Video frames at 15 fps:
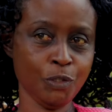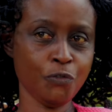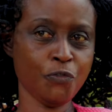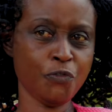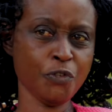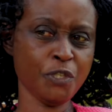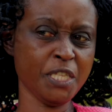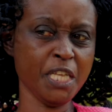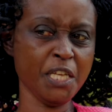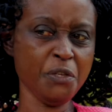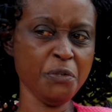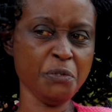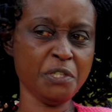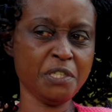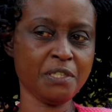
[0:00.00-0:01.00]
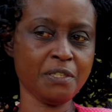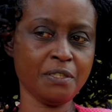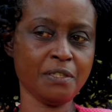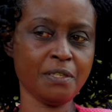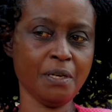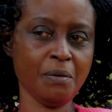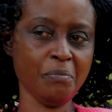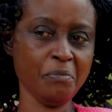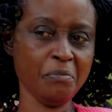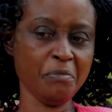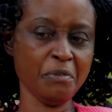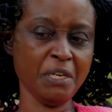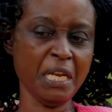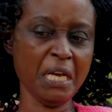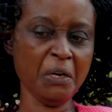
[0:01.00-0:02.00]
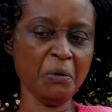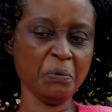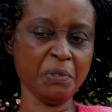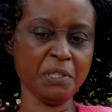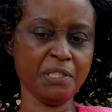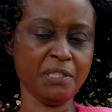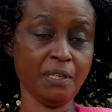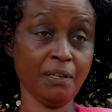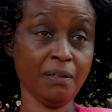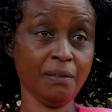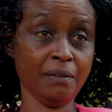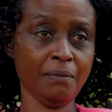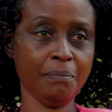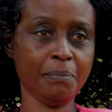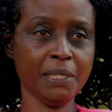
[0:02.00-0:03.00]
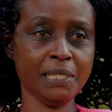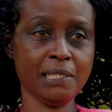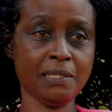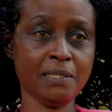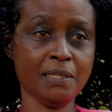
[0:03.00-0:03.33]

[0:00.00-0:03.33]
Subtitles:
But of course, they use some language, but